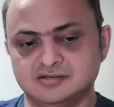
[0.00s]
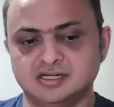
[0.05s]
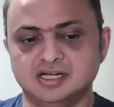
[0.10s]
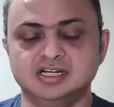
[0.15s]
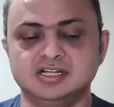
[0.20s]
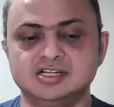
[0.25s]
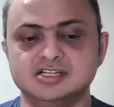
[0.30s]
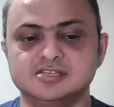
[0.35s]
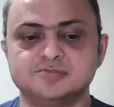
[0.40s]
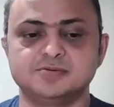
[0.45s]

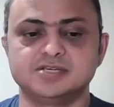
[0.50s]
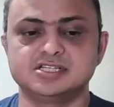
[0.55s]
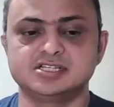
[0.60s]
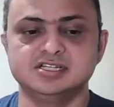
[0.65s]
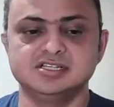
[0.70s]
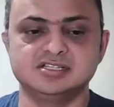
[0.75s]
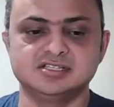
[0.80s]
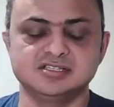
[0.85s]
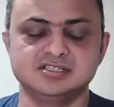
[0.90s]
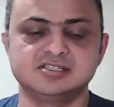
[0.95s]
right and
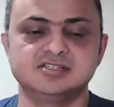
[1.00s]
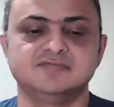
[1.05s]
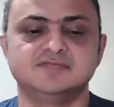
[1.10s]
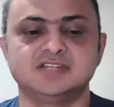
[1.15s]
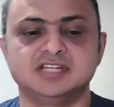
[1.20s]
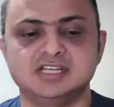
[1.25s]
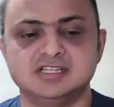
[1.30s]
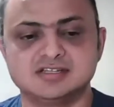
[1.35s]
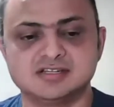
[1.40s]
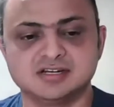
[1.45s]
especially since the
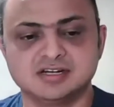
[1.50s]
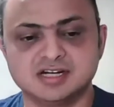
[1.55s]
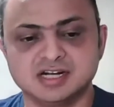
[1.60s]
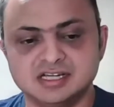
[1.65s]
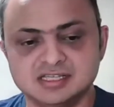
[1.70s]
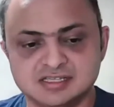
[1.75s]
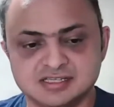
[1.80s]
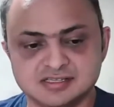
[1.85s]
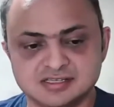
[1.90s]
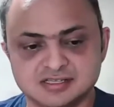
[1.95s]
financial
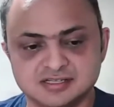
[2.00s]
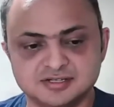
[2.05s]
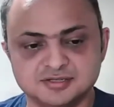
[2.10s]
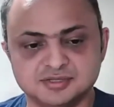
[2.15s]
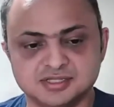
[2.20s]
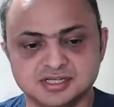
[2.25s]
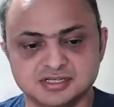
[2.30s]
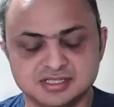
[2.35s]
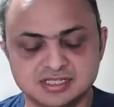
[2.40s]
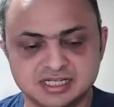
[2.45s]
crisis in
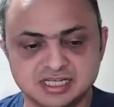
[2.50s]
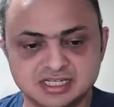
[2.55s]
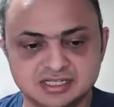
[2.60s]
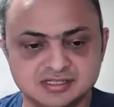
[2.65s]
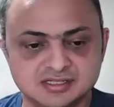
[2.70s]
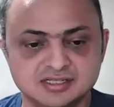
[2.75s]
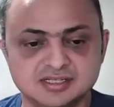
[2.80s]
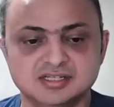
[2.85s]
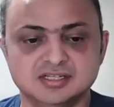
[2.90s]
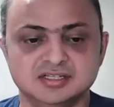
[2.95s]

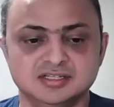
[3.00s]
2008